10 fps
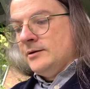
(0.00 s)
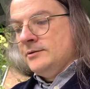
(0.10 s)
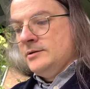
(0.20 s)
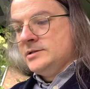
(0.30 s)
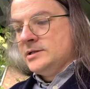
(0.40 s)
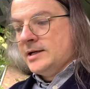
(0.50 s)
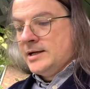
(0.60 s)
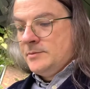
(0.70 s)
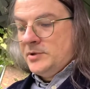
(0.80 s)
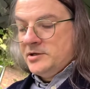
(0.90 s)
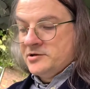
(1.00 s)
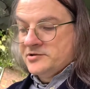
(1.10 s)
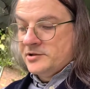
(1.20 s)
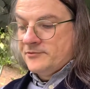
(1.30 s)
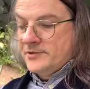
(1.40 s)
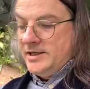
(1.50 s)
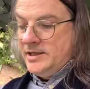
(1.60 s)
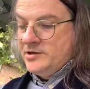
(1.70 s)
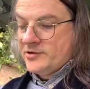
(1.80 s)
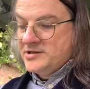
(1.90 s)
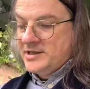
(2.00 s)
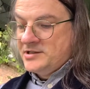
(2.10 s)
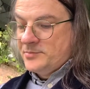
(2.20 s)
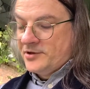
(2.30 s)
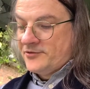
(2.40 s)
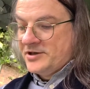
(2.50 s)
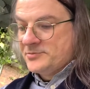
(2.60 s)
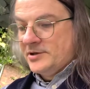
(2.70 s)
This again would be an interesting read. Translated by the French.